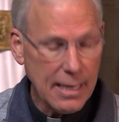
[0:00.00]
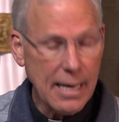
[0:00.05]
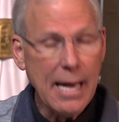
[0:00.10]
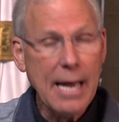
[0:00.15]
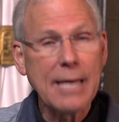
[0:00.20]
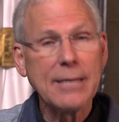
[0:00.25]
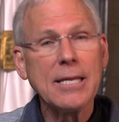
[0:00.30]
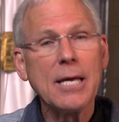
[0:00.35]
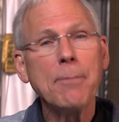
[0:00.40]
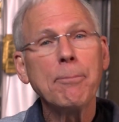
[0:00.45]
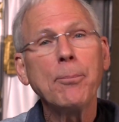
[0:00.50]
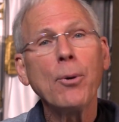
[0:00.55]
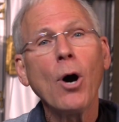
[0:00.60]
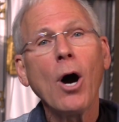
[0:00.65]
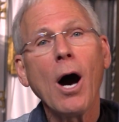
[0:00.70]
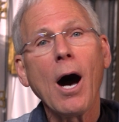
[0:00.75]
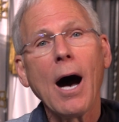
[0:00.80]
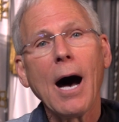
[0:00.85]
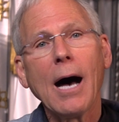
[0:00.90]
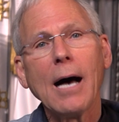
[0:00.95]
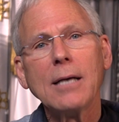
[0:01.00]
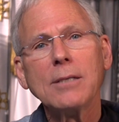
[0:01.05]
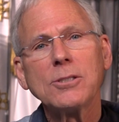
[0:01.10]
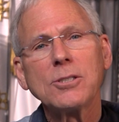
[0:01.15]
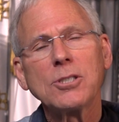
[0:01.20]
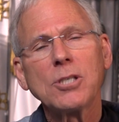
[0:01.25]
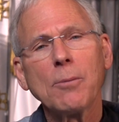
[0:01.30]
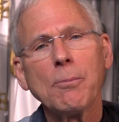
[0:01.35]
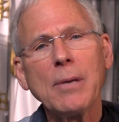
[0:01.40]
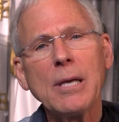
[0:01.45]
and then pause
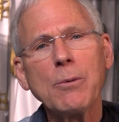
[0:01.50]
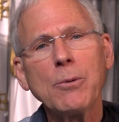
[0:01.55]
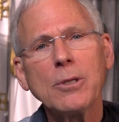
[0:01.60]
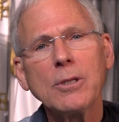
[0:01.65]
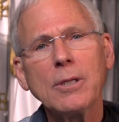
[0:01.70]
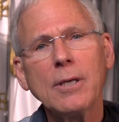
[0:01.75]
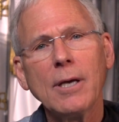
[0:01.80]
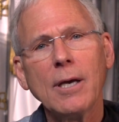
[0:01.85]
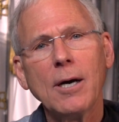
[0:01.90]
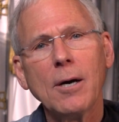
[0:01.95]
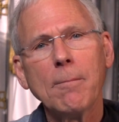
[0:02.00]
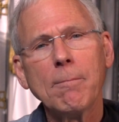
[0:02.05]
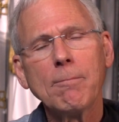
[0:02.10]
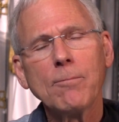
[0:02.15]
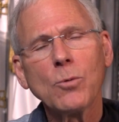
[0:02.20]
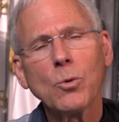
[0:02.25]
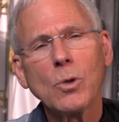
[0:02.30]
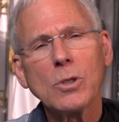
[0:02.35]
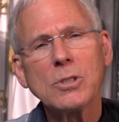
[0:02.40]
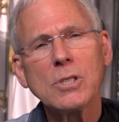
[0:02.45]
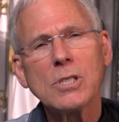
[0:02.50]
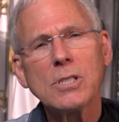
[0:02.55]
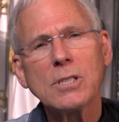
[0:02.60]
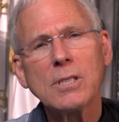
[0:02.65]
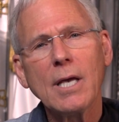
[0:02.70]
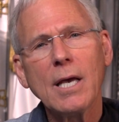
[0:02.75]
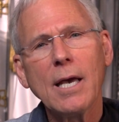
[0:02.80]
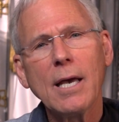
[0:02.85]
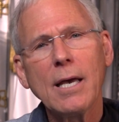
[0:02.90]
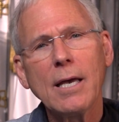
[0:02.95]
to be with him. What's he
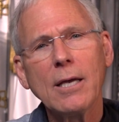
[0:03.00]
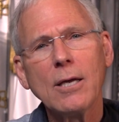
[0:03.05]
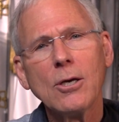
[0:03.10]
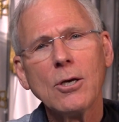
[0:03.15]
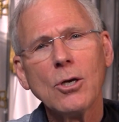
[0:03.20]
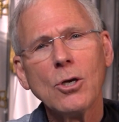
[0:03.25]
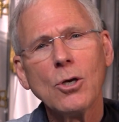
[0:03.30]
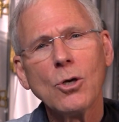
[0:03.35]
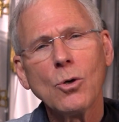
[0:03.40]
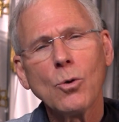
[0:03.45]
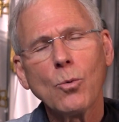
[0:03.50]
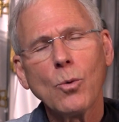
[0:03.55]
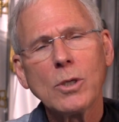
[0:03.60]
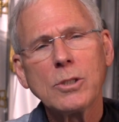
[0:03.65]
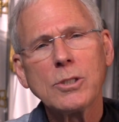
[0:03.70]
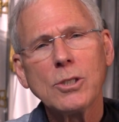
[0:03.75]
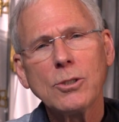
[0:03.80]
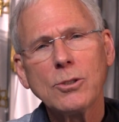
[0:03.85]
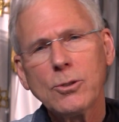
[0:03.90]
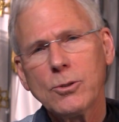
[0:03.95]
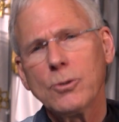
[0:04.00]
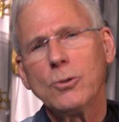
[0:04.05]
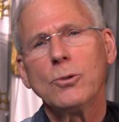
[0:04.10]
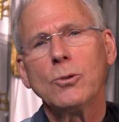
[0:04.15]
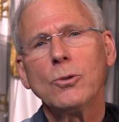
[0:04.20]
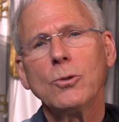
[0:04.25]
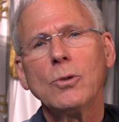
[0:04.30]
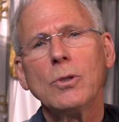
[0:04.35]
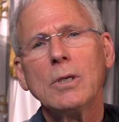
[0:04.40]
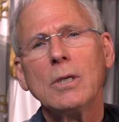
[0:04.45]
say? What's he
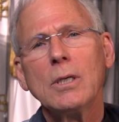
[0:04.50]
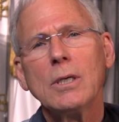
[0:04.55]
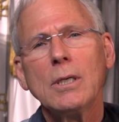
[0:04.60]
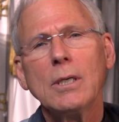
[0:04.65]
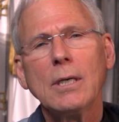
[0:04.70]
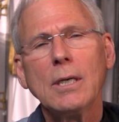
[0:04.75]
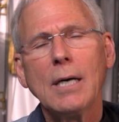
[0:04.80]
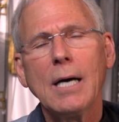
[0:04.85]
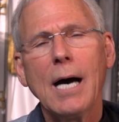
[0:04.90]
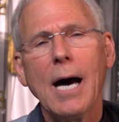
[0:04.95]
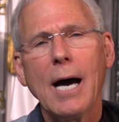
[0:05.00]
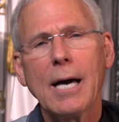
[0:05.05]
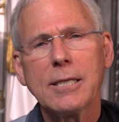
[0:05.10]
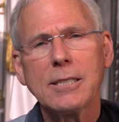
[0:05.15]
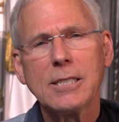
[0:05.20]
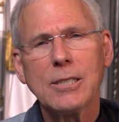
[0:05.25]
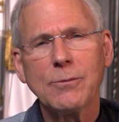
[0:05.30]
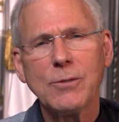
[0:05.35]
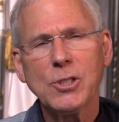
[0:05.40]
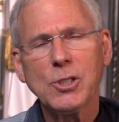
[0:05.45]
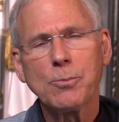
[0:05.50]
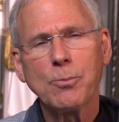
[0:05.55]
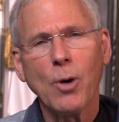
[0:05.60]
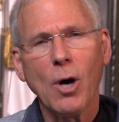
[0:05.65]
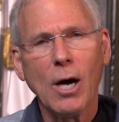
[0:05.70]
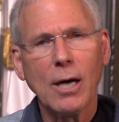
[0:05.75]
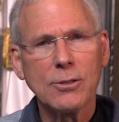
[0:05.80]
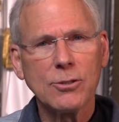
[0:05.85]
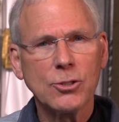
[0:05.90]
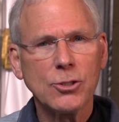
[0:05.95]
do? How does he
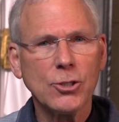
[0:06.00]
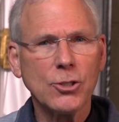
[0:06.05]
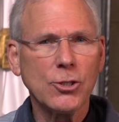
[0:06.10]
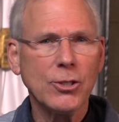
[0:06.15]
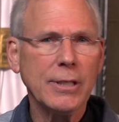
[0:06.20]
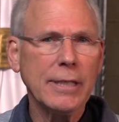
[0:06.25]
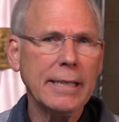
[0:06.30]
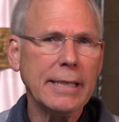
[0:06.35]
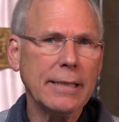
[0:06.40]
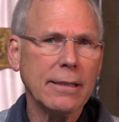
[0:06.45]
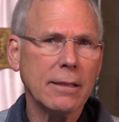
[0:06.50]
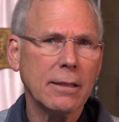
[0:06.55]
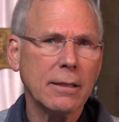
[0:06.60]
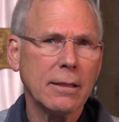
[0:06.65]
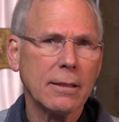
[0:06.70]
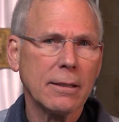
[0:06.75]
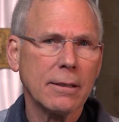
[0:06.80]
respond to your need?